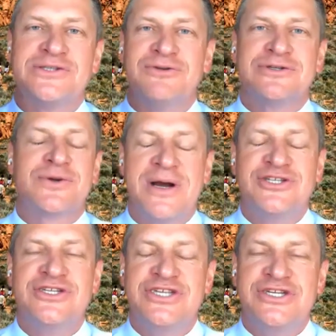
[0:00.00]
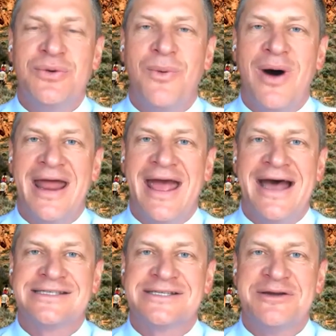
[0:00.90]
So there's questions that you want to
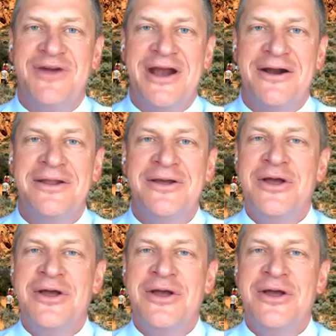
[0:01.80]
ask of Erin.